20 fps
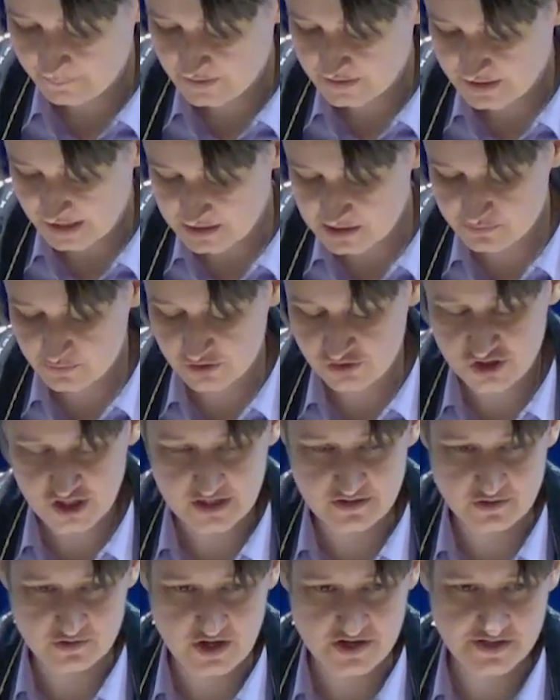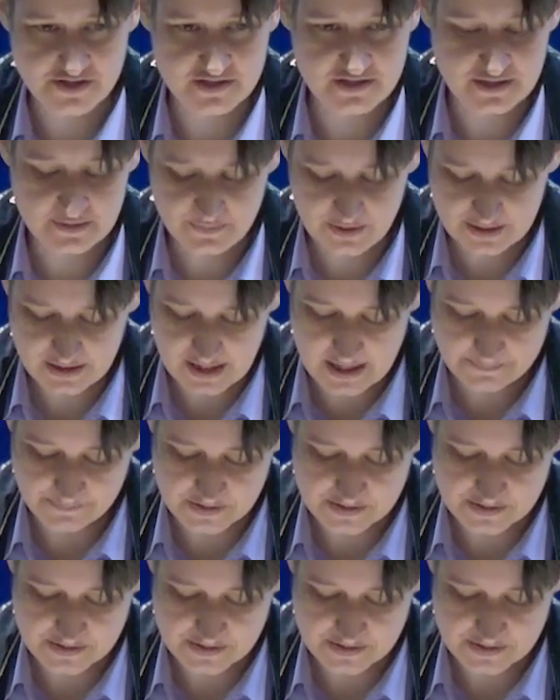that's when generosity becomes